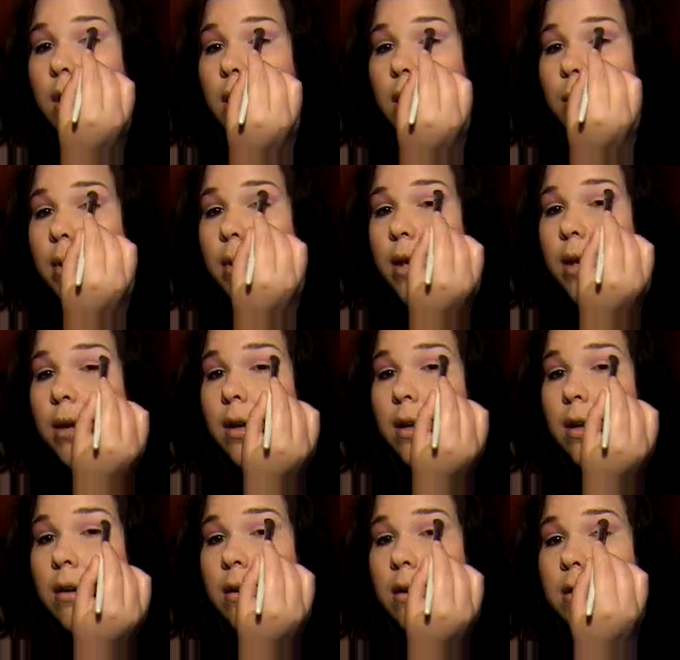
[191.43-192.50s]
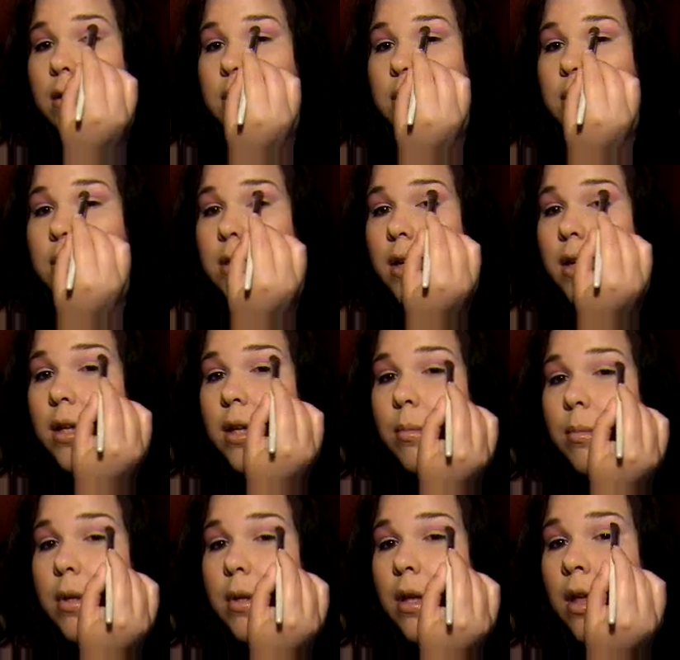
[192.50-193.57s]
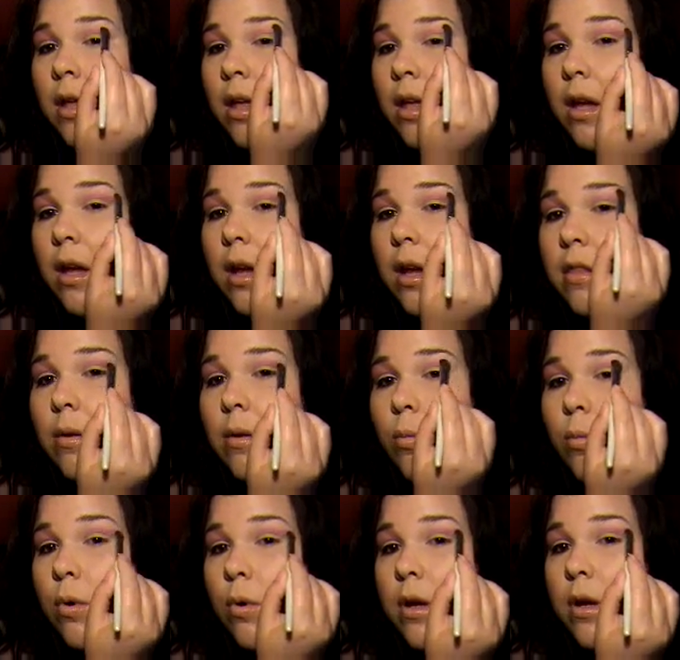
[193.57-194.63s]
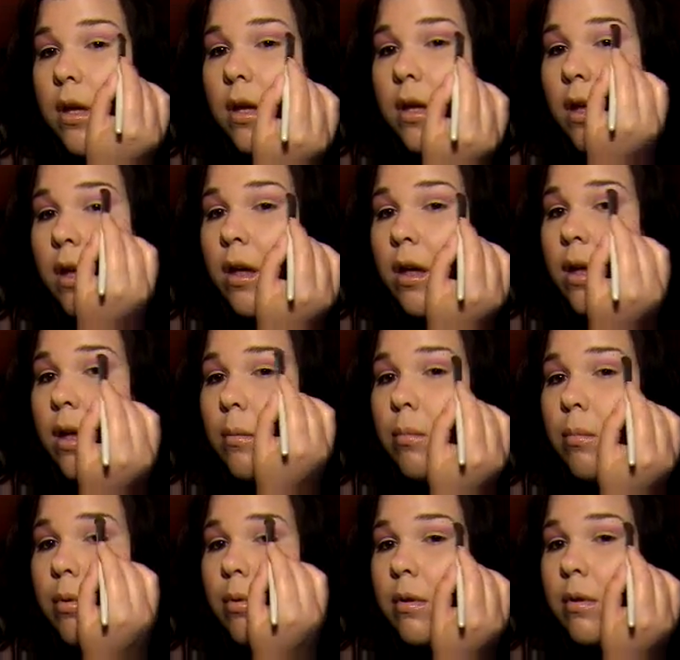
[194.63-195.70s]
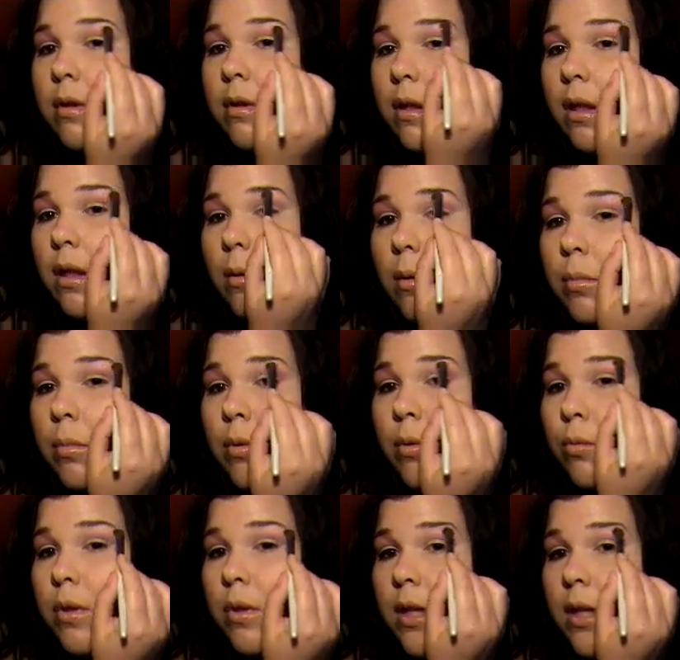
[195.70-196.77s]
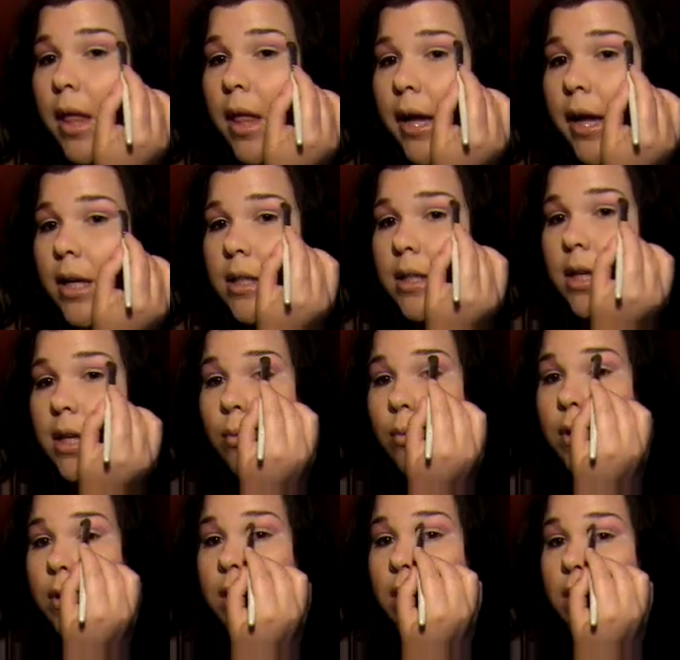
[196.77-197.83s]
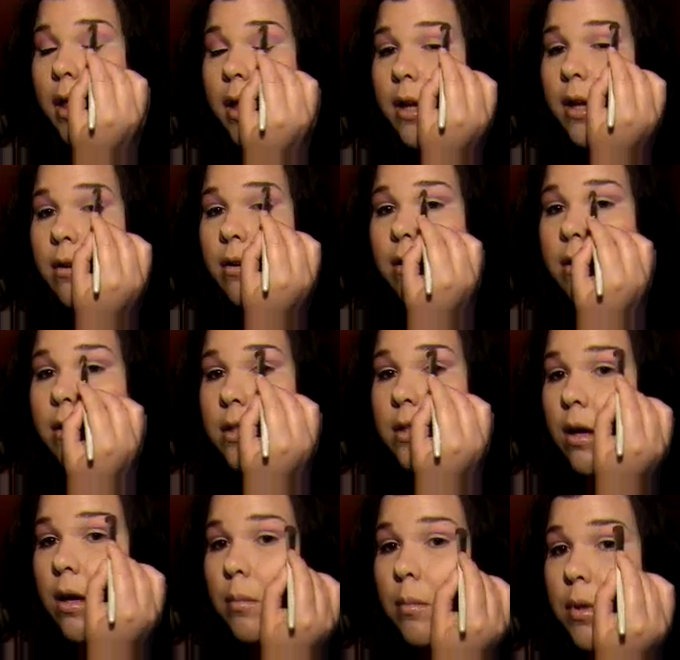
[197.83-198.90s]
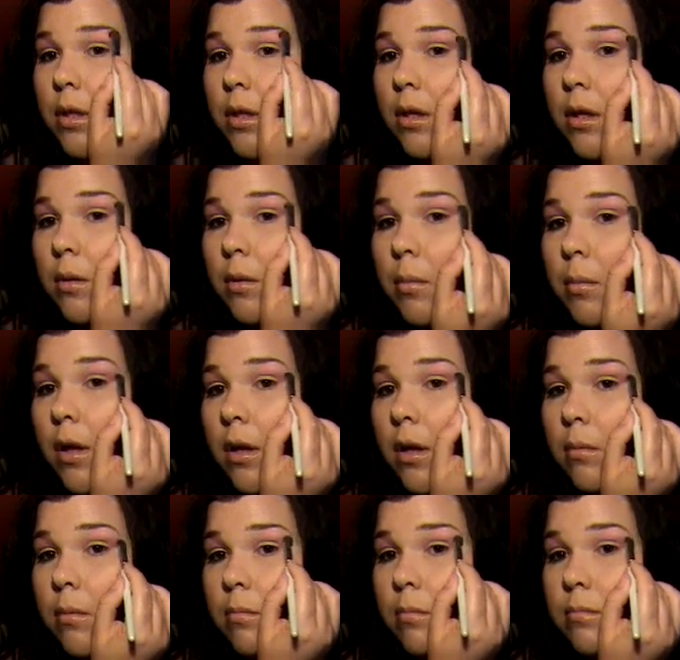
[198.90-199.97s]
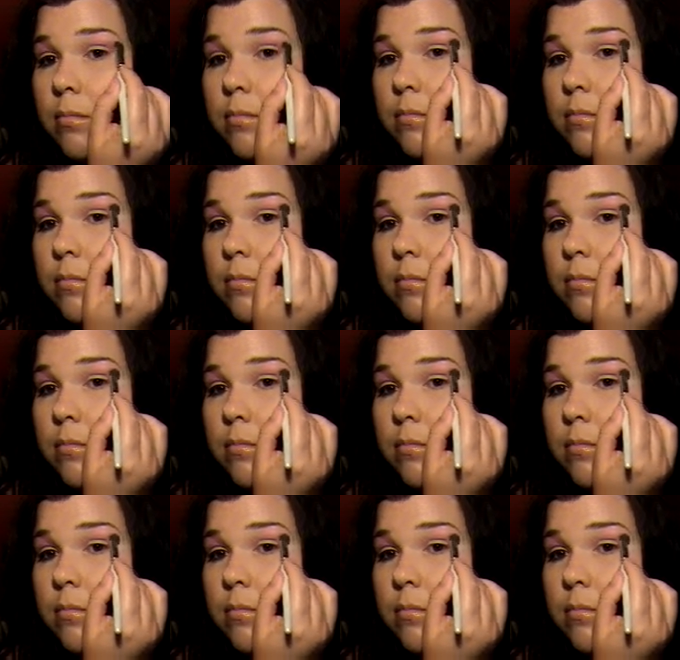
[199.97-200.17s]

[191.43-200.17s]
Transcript: and patting it on just a tiny bit and then working it up, but really light because I want it lighter on the top than on the bottom.